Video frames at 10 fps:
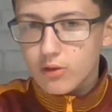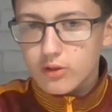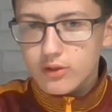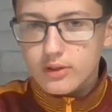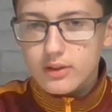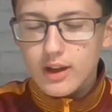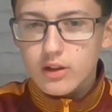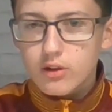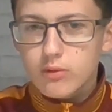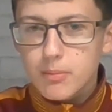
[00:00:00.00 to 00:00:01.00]
tackle
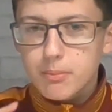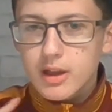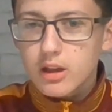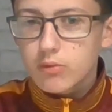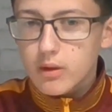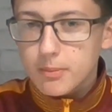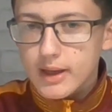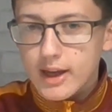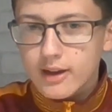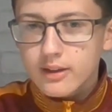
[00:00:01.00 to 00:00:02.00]
when Miller went behind,